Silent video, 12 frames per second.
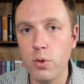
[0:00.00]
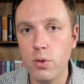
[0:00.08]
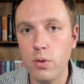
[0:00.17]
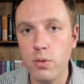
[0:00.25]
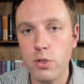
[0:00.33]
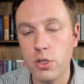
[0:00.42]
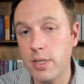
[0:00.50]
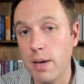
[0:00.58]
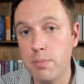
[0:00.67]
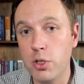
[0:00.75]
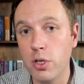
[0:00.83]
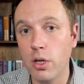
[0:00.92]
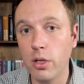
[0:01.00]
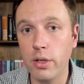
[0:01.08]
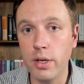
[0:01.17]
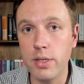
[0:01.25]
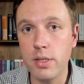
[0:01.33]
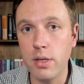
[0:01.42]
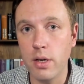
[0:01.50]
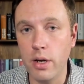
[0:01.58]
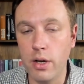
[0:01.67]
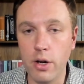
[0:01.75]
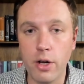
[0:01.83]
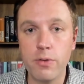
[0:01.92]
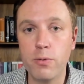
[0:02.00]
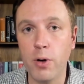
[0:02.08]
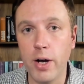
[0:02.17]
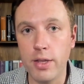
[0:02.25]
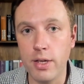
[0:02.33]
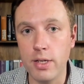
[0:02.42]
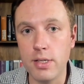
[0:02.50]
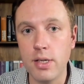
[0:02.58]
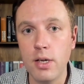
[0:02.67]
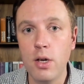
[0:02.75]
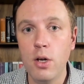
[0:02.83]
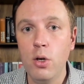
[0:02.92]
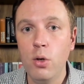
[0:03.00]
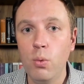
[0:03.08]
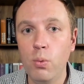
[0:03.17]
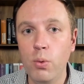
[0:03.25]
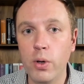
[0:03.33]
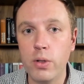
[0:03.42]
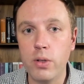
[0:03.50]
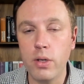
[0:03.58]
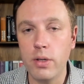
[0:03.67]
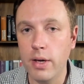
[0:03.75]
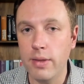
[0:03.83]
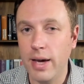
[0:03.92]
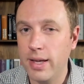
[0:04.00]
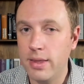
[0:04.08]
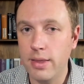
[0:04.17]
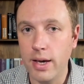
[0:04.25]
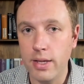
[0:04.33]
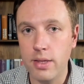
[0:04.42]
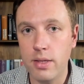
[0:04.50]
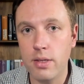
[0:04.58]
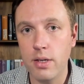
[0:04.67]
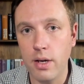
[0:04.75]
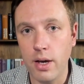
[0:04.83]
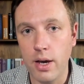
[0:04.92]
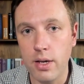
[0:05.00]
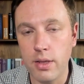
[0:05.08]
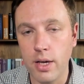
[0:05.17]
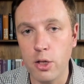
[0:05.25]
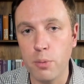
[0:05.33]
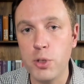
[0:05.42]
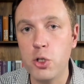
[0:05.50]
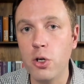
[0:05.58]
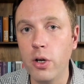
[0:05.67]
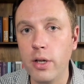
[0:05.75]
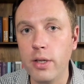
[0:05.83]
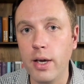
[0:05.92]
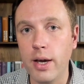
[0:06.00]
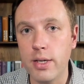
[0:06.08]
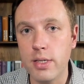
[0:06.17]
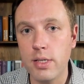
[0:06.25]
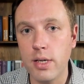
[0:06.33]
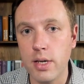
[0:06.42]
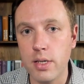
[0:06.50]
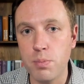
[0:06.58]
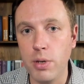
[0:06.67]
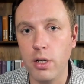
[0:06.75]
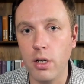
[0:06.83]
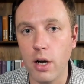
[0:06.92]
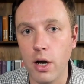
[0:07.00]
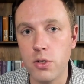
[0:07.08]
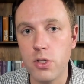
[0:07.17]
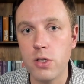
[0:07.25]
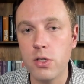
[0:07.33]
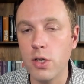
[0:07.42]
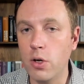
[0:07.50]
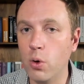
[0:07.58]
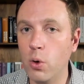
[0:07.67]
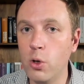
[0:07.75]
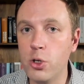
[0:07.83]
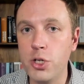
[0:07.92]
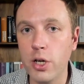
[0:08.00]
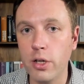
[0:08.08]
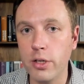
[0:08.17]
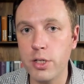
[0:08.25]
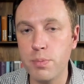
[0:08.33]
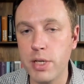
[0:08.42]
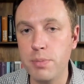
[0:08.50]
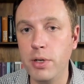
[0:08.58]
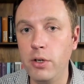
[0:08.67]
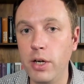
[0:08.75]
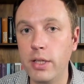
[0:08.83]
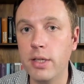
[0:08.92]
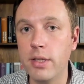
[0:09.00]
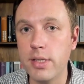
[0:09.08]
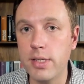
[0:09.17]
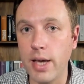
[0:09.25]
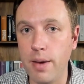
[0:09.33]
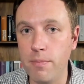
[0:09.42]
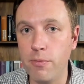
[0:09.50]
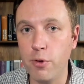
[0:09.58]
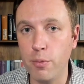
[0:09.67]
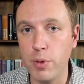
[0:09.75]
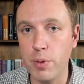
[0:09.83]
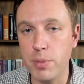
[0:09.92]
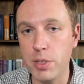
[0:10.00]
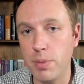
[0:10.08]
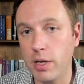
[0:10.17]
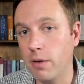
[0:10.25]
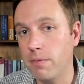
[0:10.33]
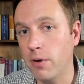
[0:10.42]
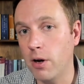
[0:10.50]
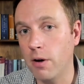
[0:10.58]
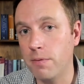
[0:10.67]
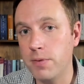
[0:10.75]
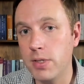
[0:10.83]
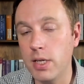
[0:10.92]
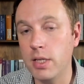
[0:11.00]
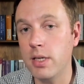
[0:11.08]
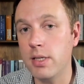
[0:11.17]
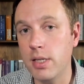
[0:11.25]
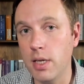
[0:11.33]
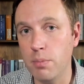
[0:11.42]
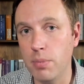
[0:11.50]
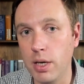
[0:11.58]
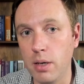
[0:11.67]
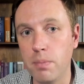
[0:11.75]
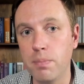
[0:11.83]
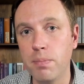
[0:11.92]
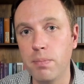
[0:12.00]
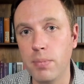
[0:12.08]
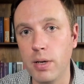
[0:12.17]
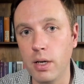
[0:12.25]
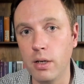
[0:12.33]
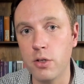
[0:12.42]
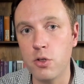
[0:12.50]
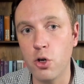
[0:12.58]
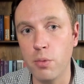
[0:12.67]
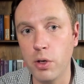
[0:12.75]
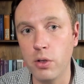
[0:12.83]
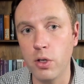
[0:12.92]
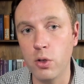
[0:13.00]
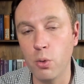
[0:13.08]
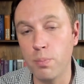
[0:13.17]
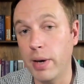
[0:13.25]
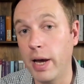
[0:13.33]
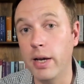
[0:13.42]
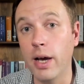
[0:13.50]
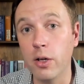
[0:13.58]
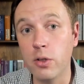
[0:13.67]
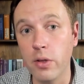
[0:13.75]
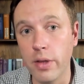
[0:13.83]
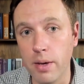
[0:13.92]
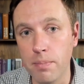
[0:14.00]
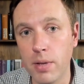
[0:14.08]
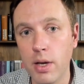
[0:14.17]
some shareholders and not for others, that opportunity has been closed. So all shareholders must be treated the same from the perspective of CTC being distributed or paid out to them.